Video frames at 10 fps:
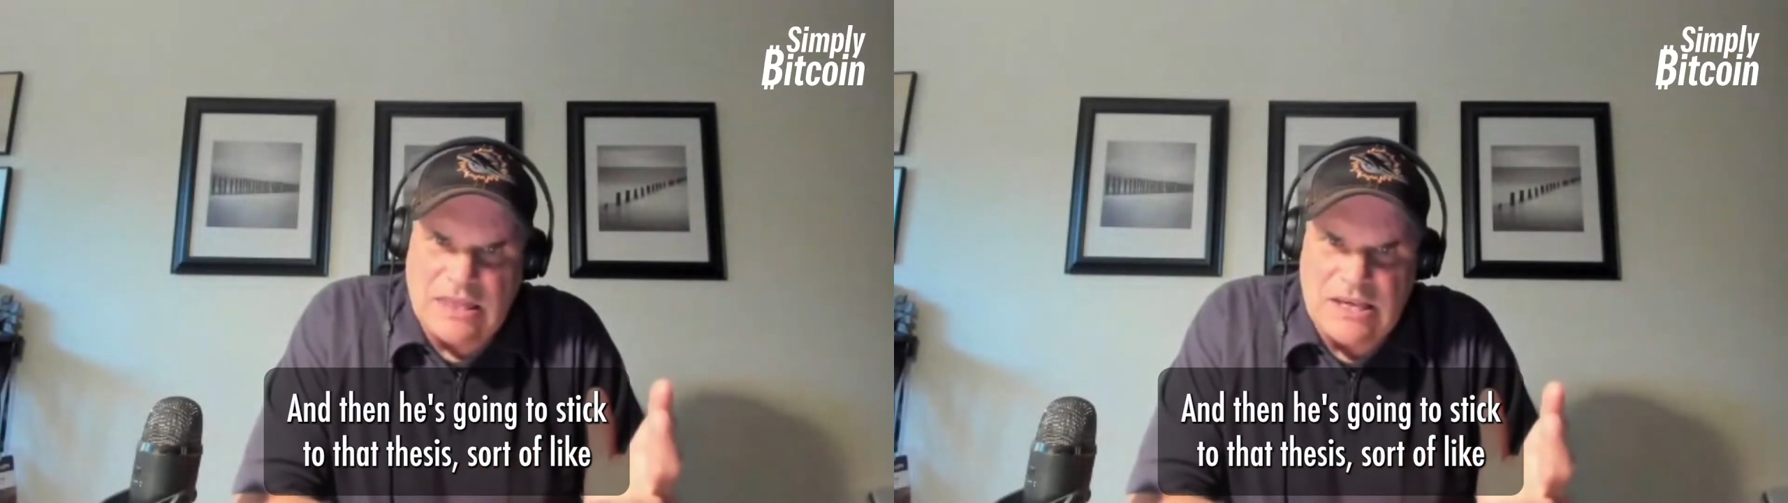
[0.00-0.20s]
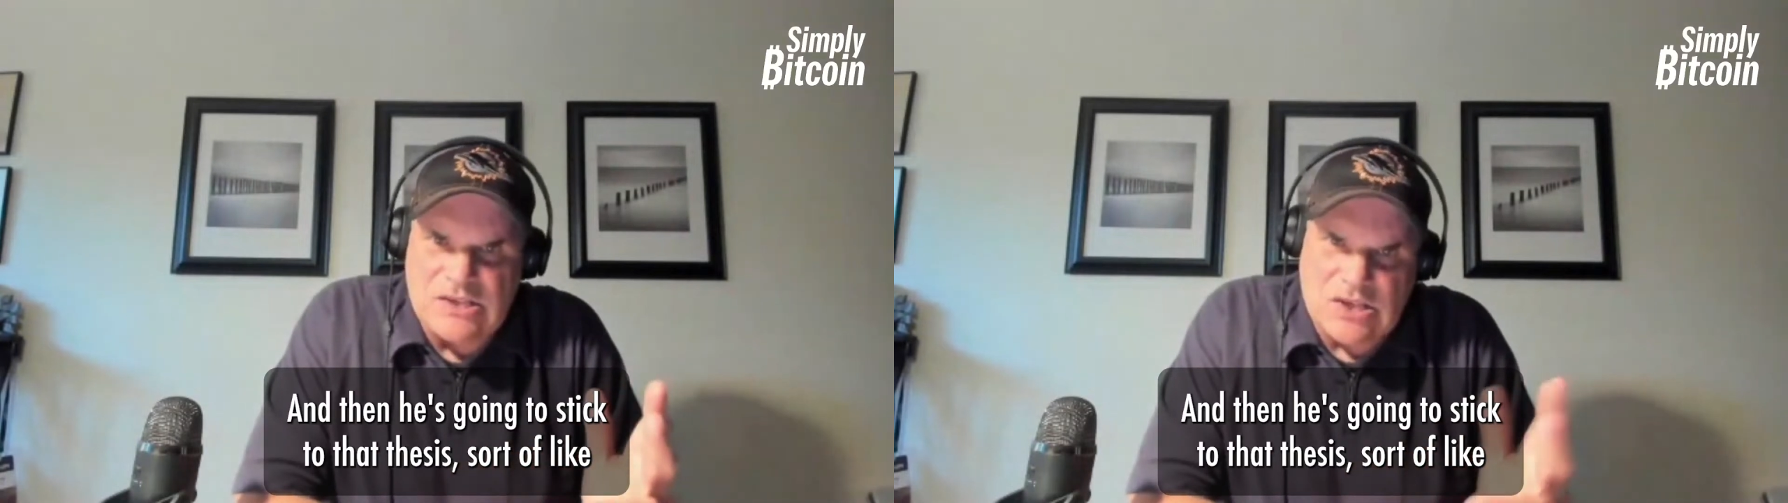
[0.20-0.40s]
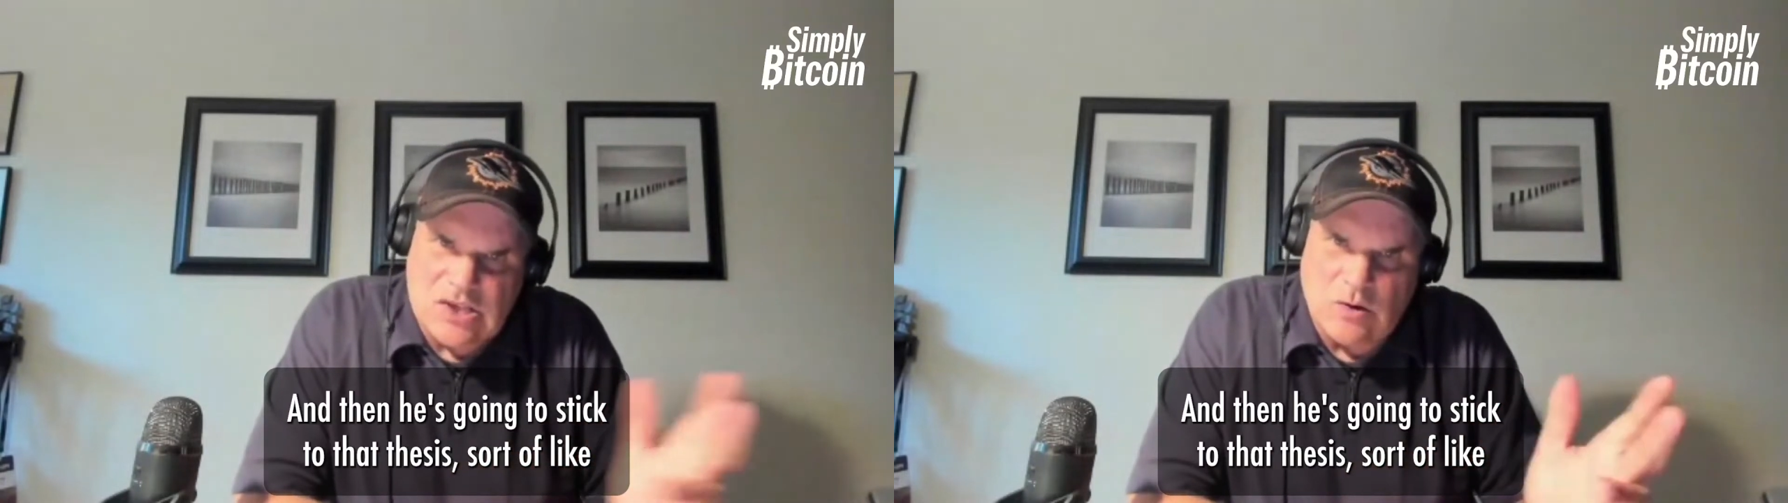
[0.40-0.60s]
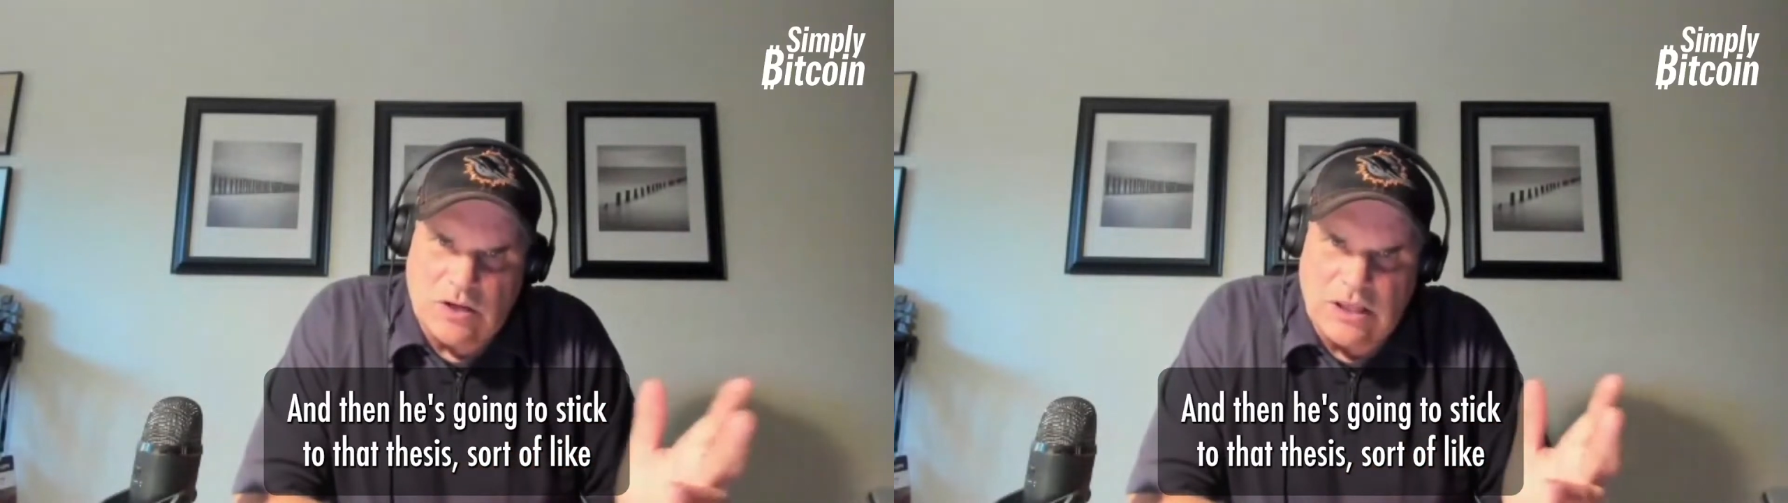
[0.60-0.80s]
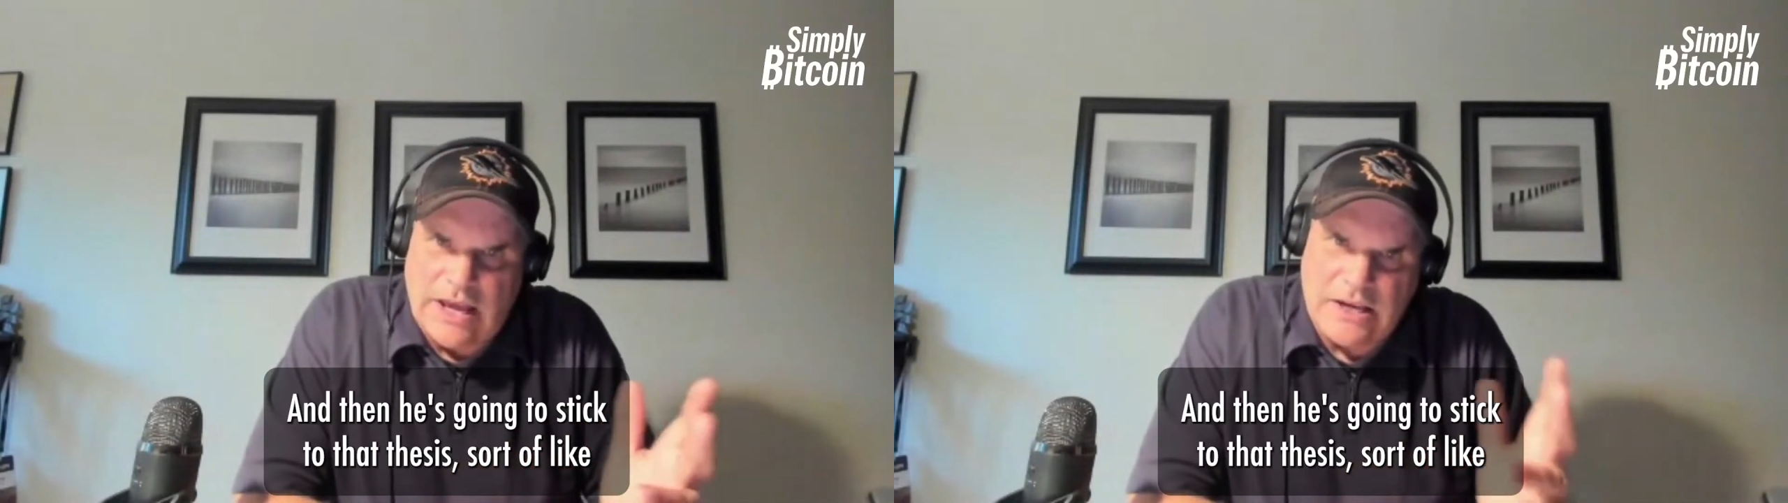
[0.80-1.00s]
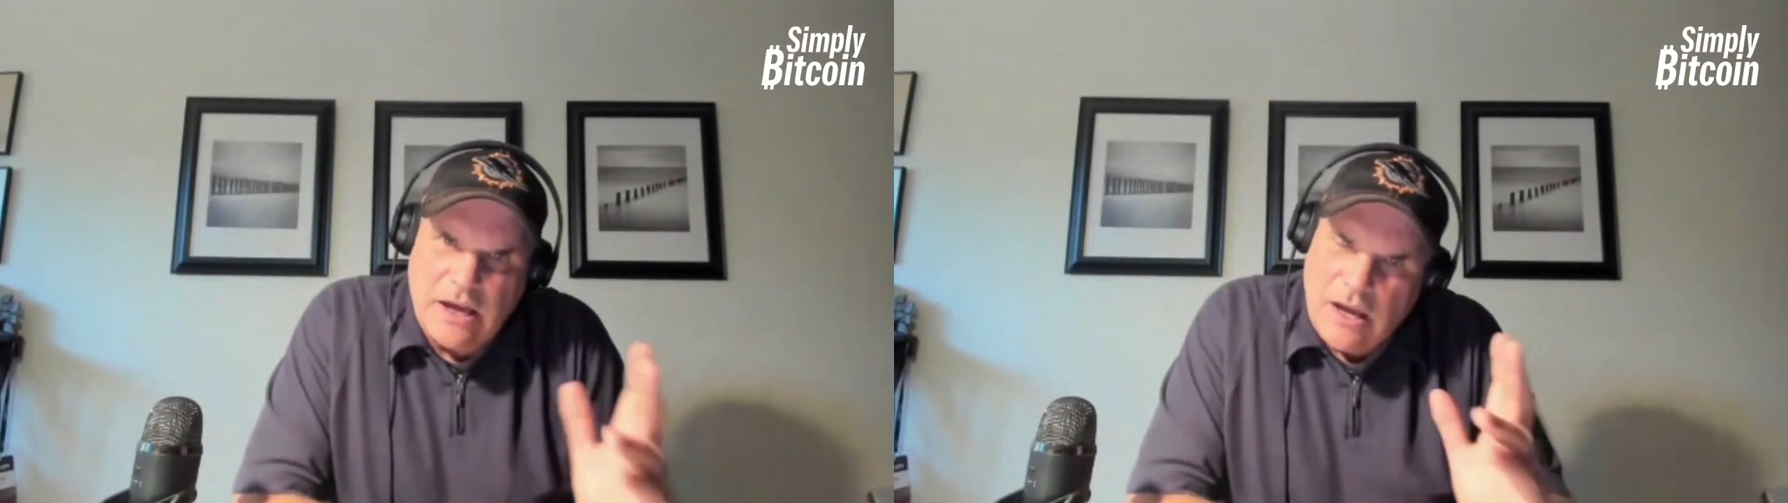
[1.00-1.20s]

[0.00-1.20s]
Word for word: thesis, sort of like